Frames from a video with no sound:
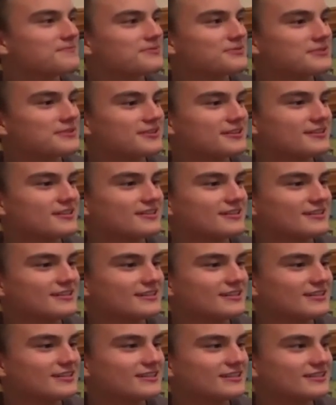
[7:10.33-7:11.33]

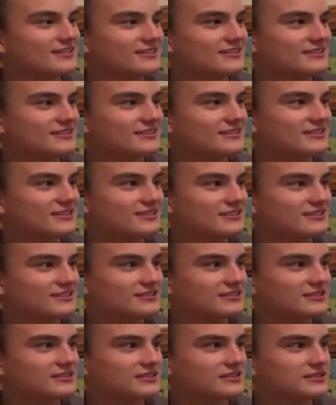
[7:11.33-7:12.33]

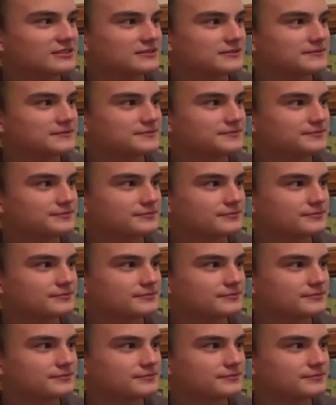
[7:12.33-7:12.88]
The person shown says nothing.